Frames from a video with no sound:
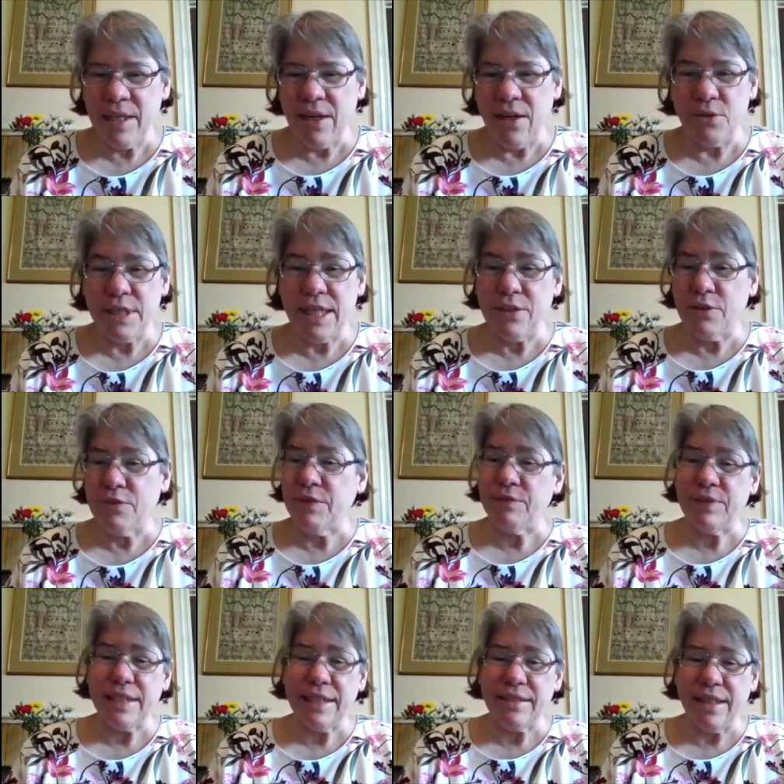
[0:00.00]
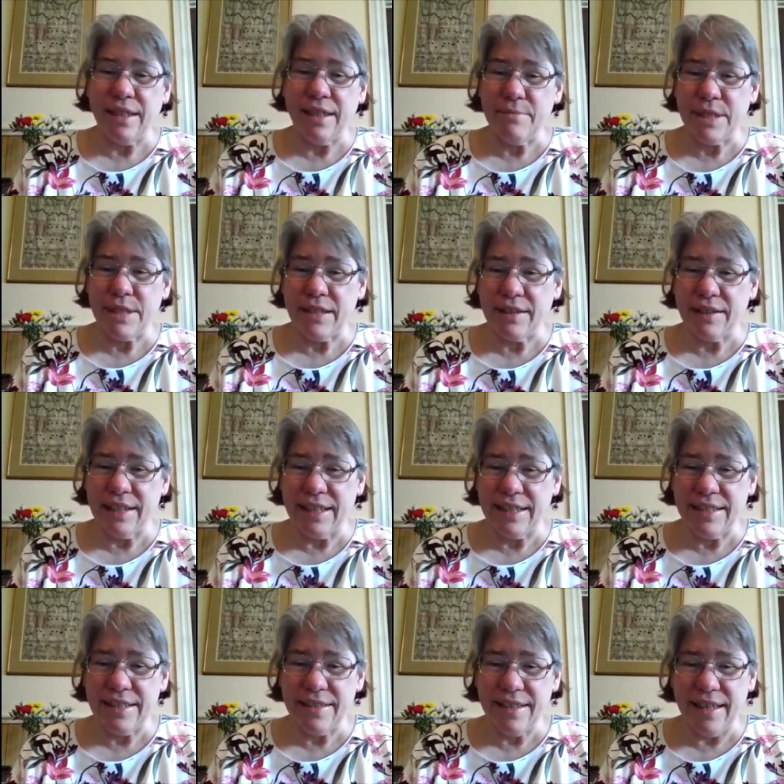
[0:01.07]
10 or 15 times at
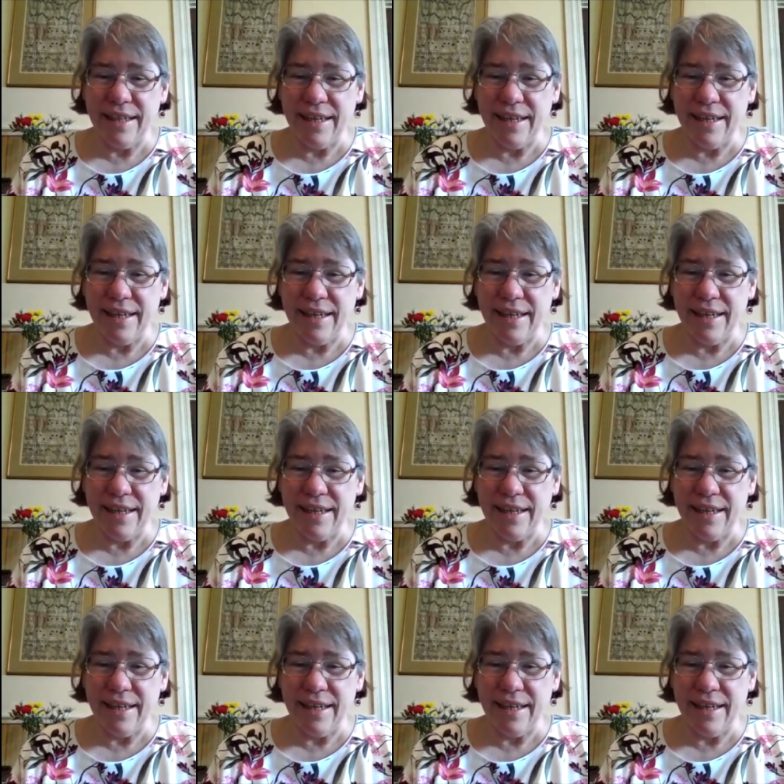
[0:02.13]
least.